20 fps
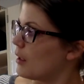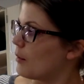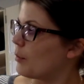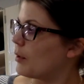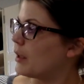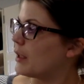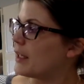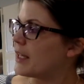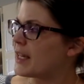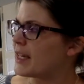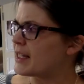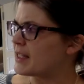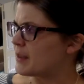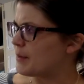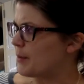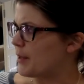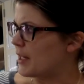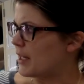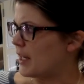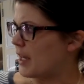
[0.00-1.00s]
Please
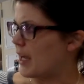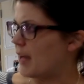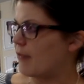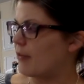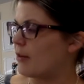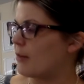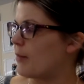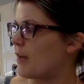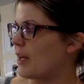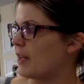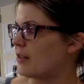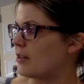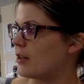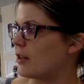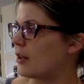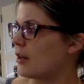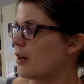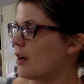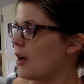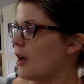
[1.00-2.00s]
be, Henry begged
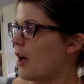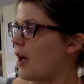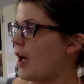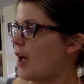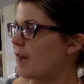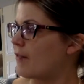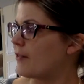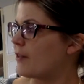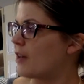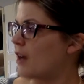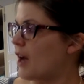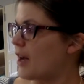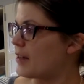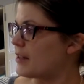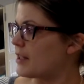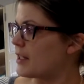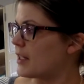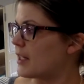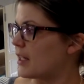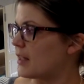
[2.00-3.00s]
her. I've got
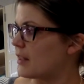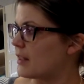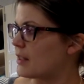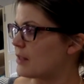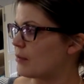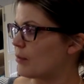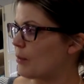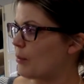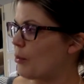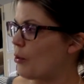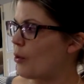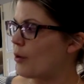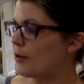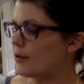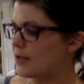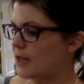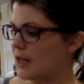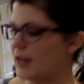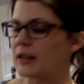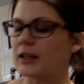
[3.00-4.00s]
to get this report
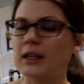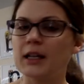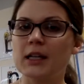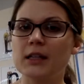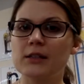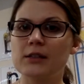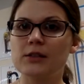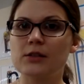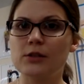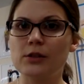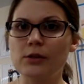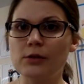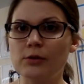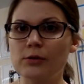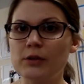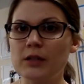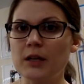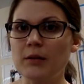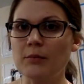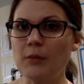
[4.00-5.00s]
done. It's
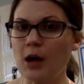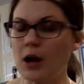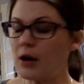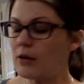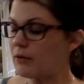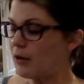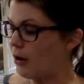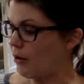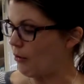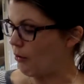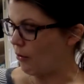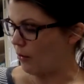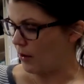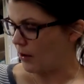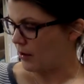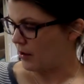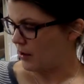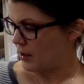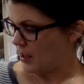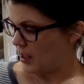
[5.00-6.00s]
due tomorrow.
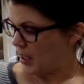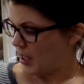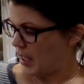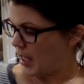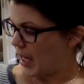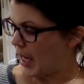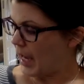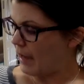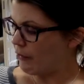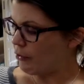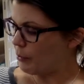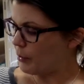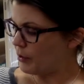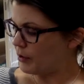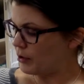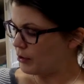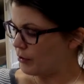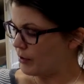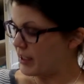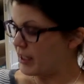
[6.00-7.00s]
How about
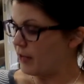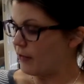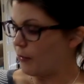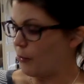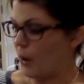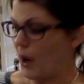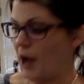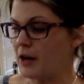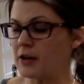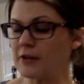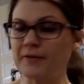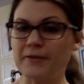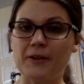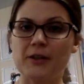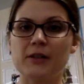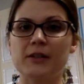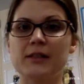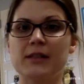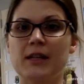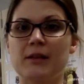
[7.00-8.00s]
a drink of water
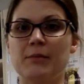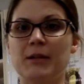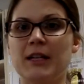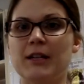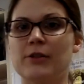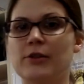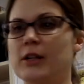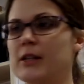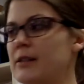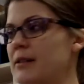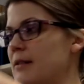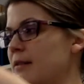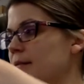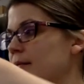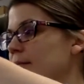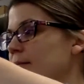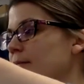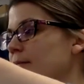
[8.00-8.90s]
first, said Beatrice.